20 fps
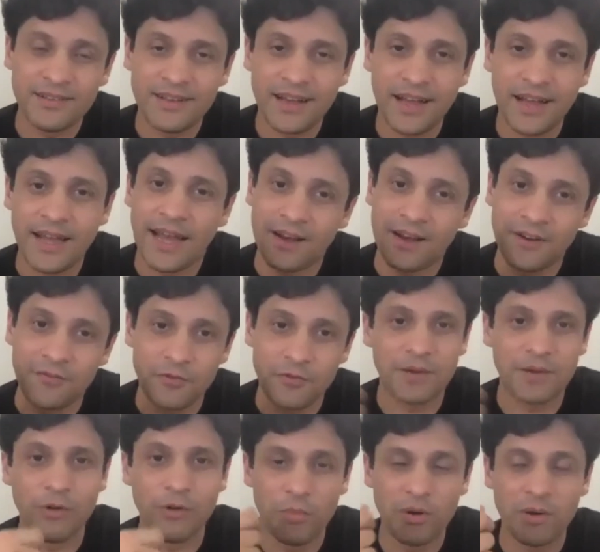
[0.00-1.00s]
I had it for
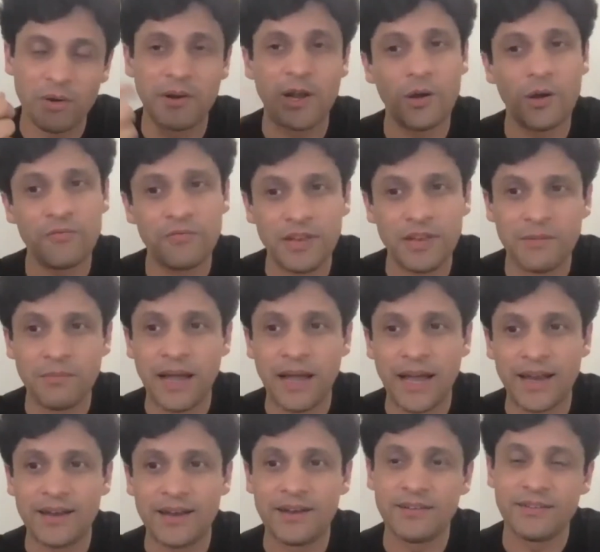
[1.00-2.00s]
that moment, but now I'm feeling
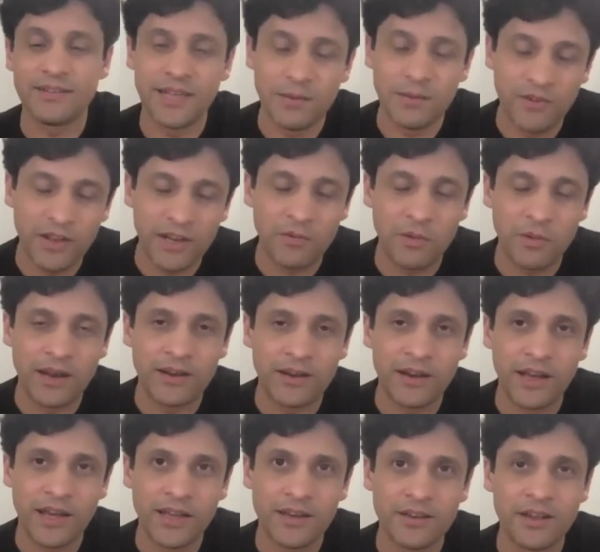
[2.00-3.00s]
bad. I didn't sleep very well at
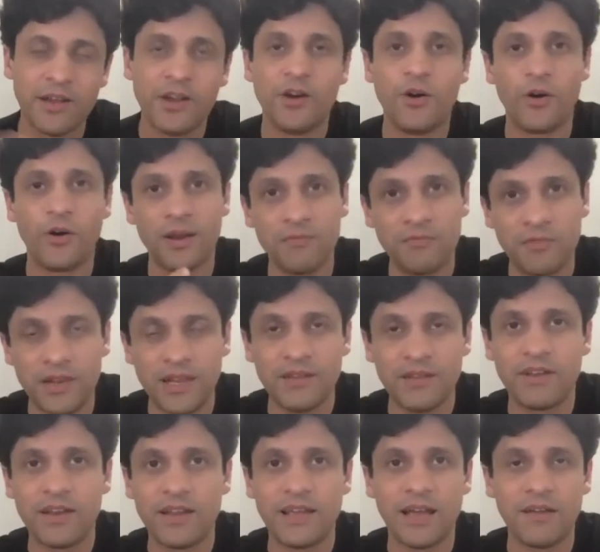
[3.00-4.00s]
night, or I'm feeling
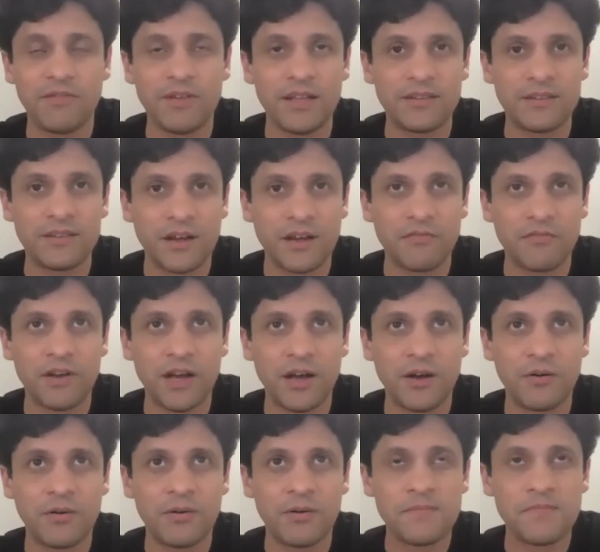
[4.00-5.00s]
very heavy and stuff
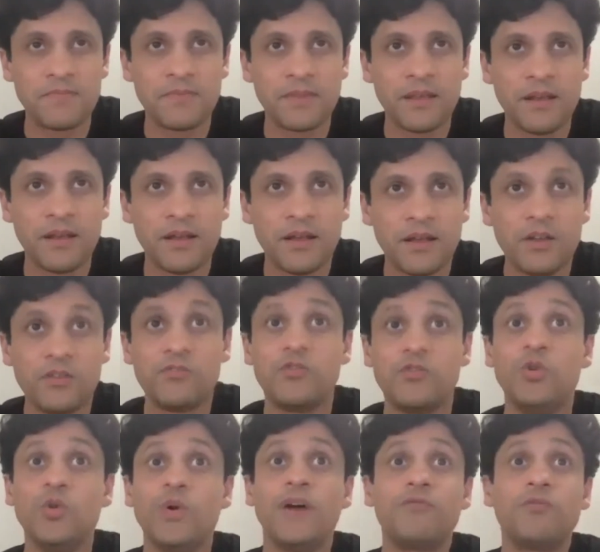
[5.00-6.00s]
now. So
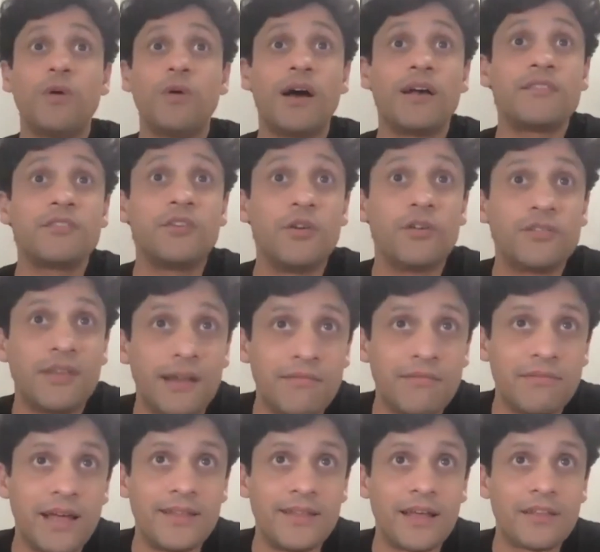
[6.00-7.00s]
you have to ask yourself
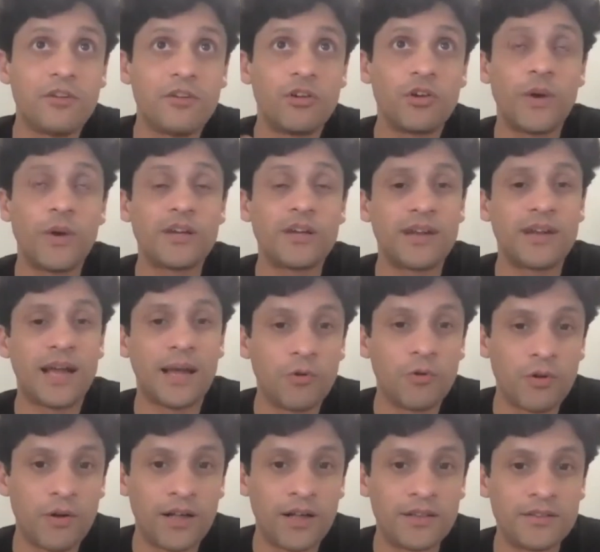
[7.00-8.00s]
that. That's not a question I'm
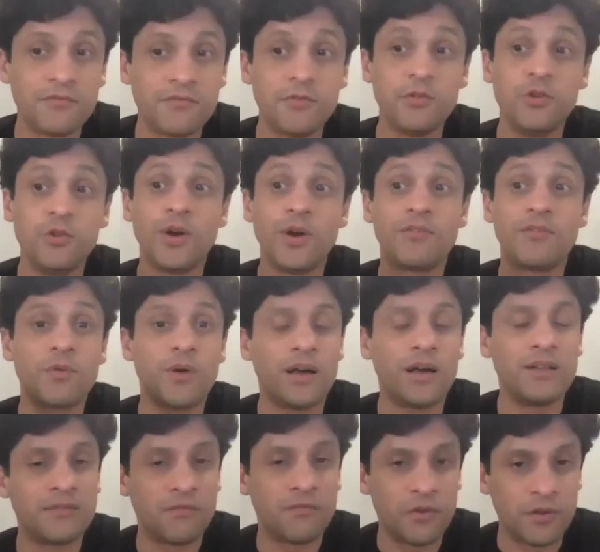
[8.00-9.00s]
going to answer for you. You have to
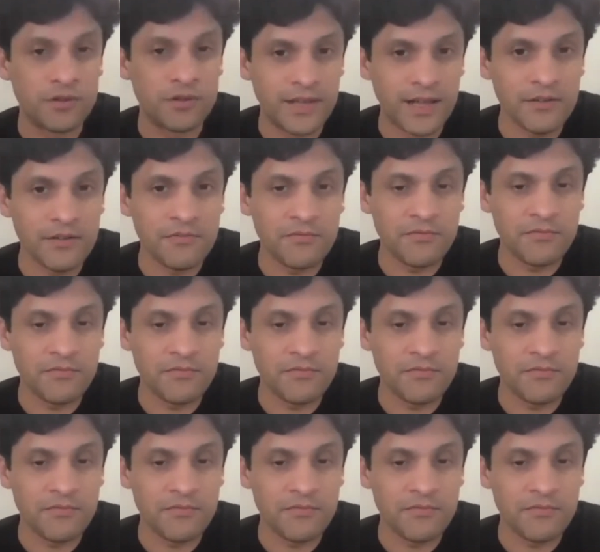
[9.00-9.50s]
answer for yourself.